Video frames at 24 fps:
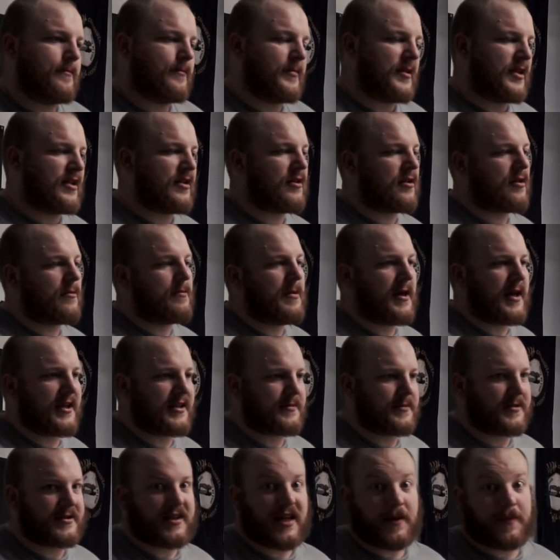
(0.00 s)
The biggest
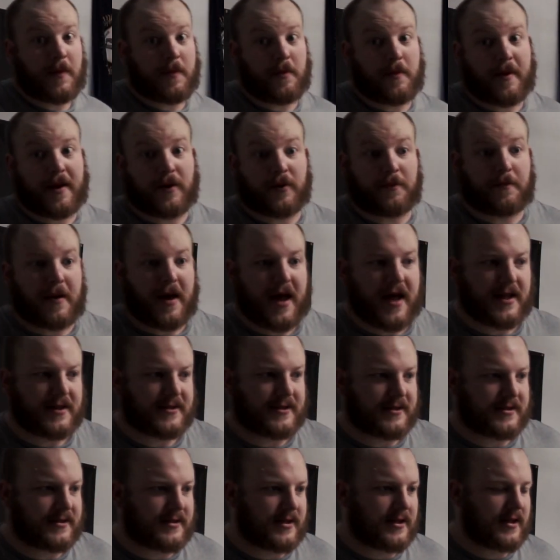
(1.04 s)
mistake people make with bands
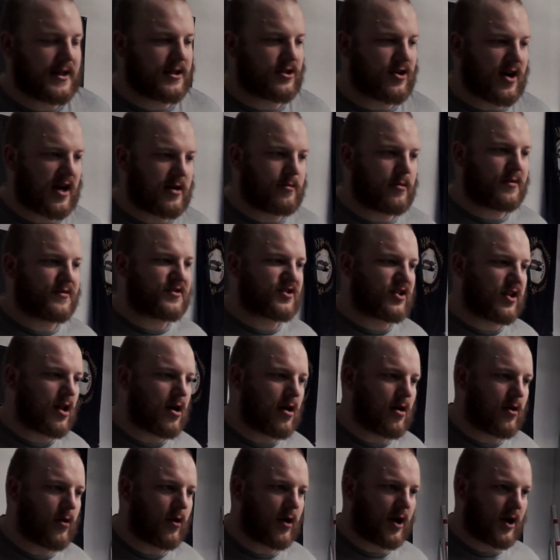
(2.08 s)
is they try to move
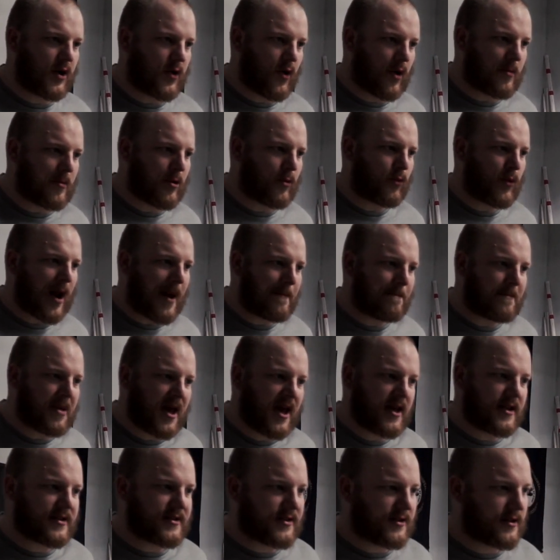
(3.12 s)
slow or at a normal rep
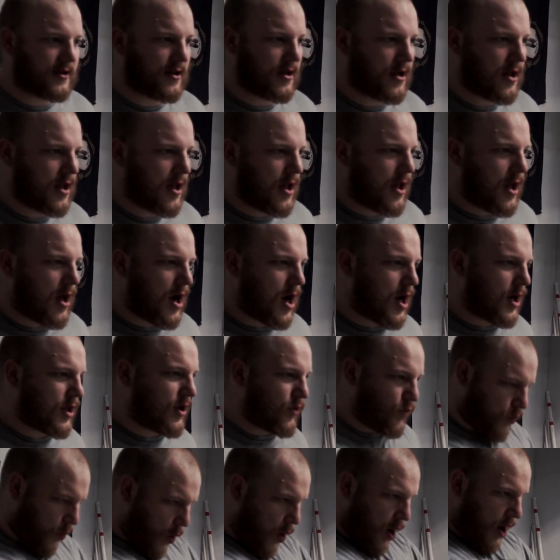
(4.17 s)
pace.
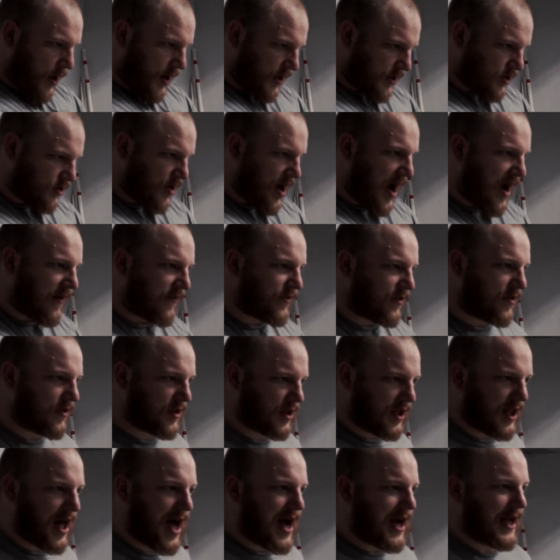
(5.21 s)
You want to drive through
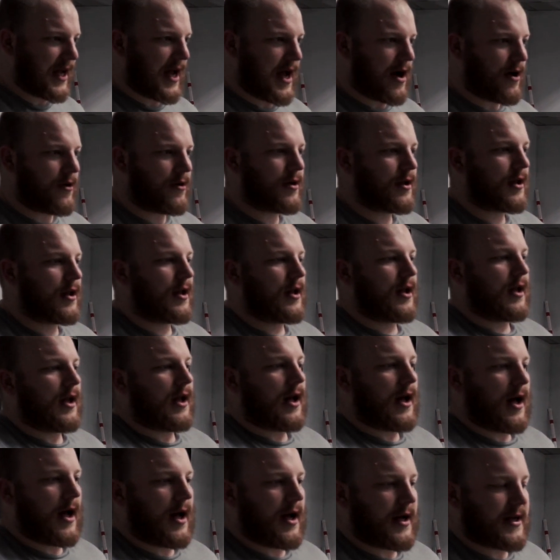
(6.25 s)
the lockout
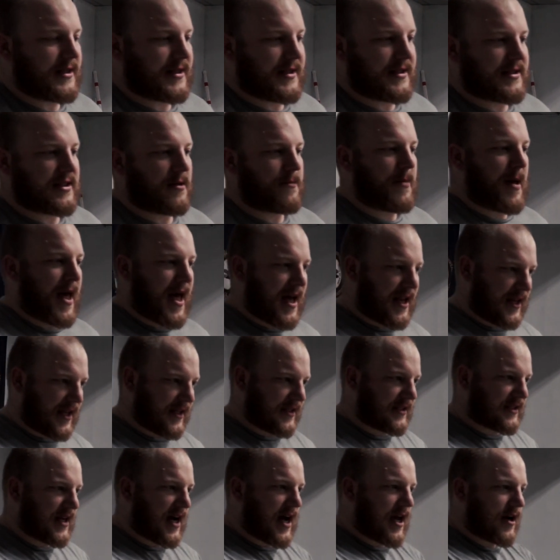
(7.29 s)
because as the band
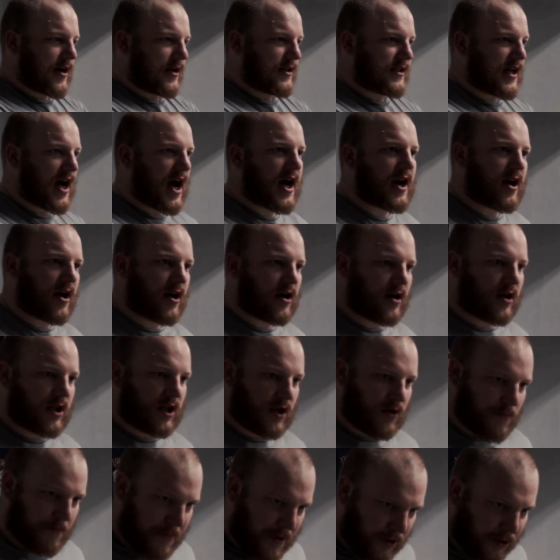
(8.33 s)
gets tighter and tighter,
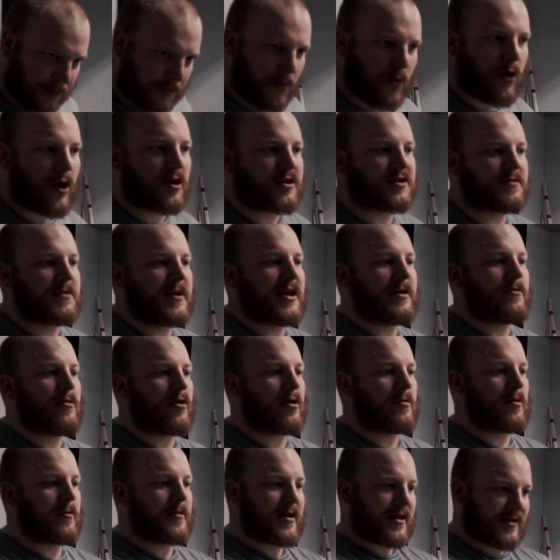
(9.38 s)
you build more speed,
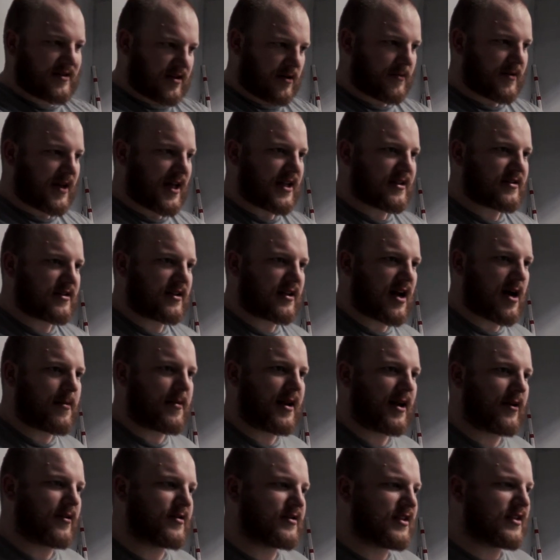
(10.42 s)
more momentum against the
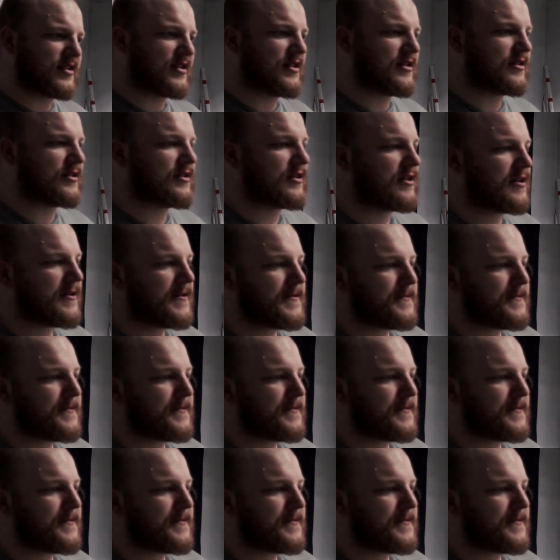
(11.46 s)
compounding resistance.